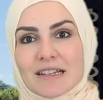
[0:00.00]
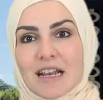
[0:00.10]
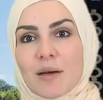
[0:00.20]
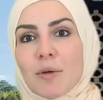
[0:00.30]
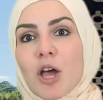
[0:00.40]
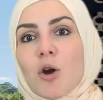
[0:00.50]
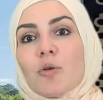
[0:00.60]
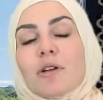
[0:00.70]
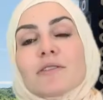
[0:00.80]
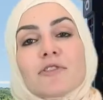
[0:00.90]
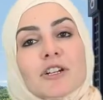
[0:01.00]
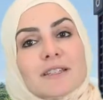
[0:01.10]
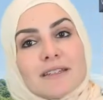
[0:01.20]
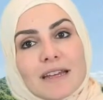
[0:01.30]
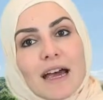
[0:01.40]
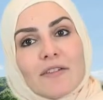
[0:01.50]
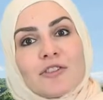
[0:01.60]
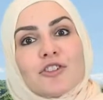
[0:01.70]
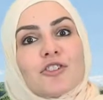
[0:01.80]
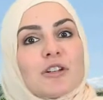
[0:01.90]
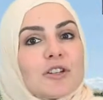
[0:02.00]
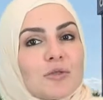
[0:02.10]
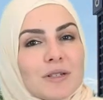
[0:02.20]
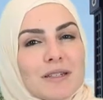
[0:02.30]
salam was for his staff to turn into a